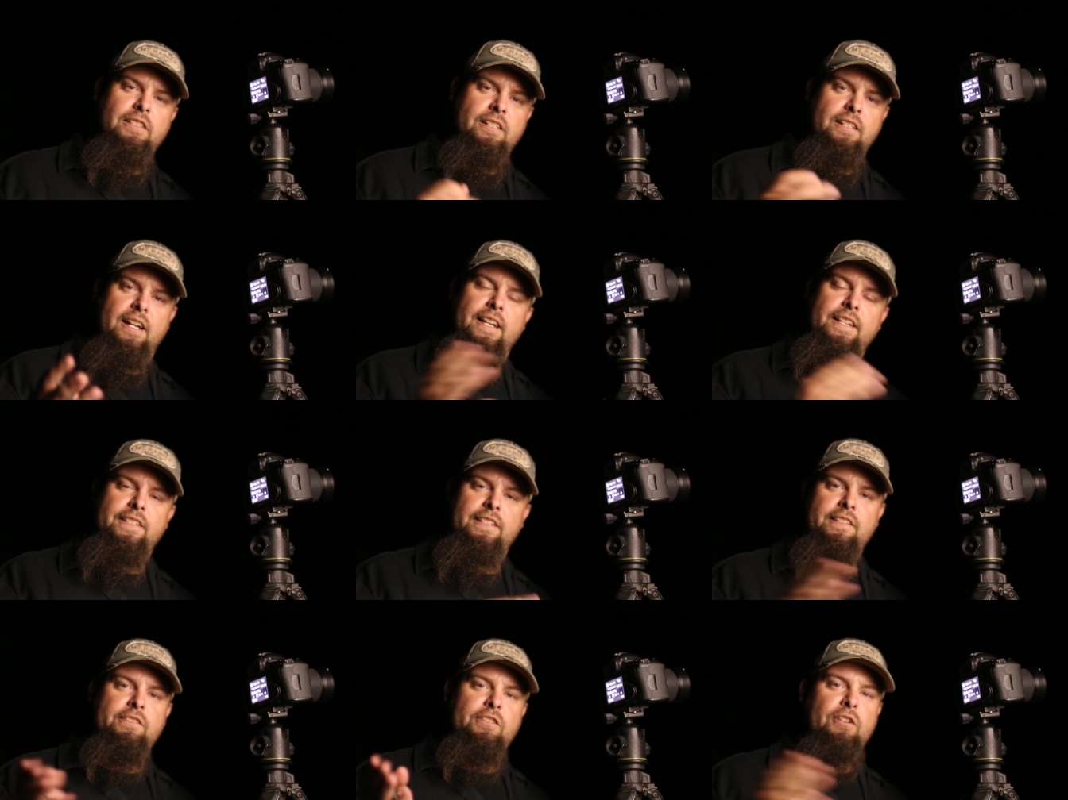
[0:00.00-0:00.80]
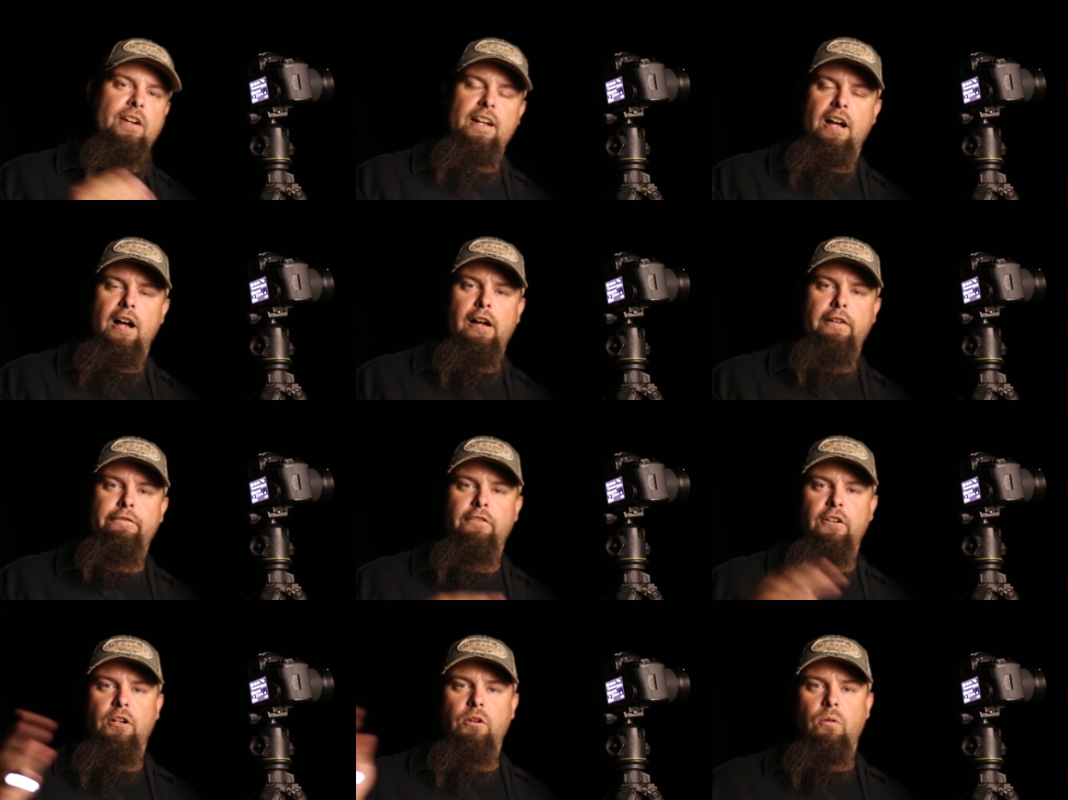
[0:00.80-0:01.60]
It's a nice trade-off
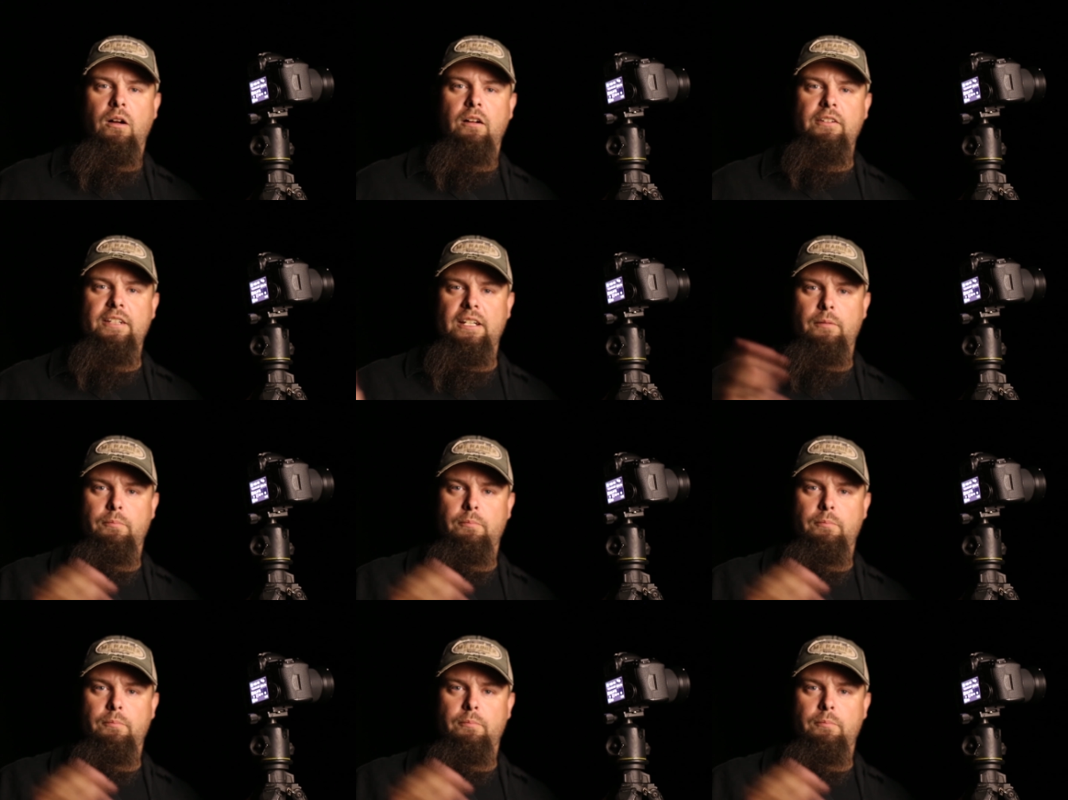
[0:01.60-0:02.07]
for quality